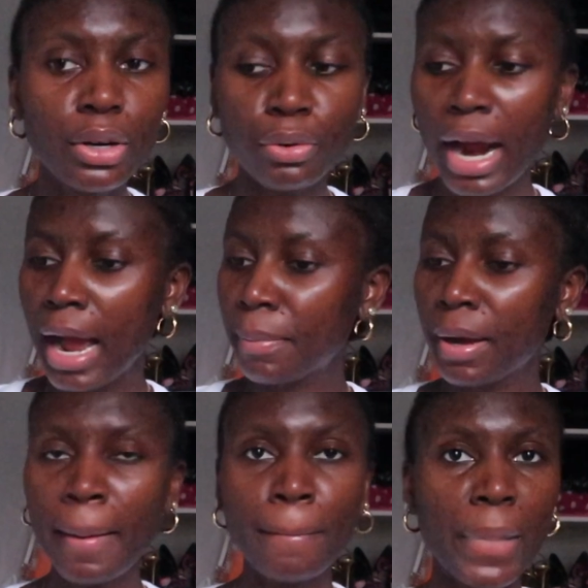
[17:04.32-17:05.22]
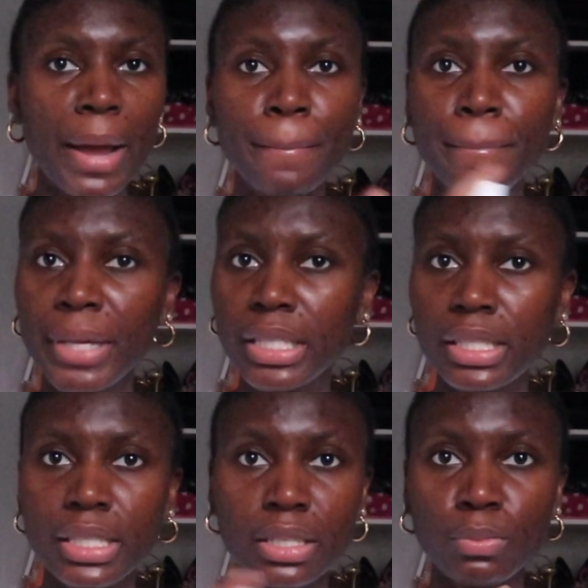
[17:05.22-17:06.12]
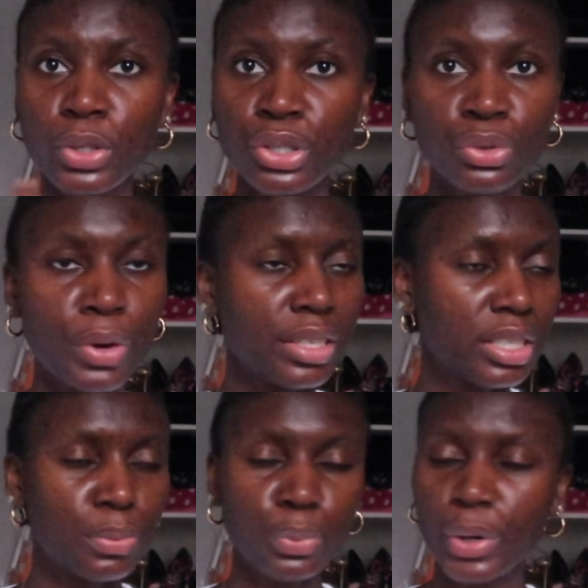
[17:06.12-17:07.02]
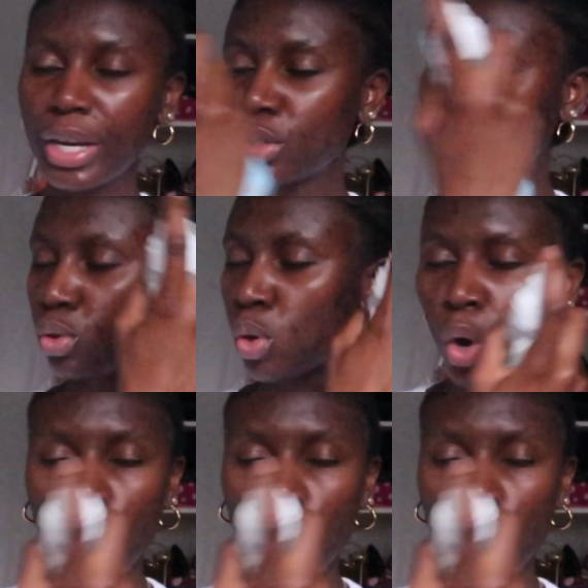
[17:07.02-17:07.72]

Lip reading: grab my misting moisturizing spray and just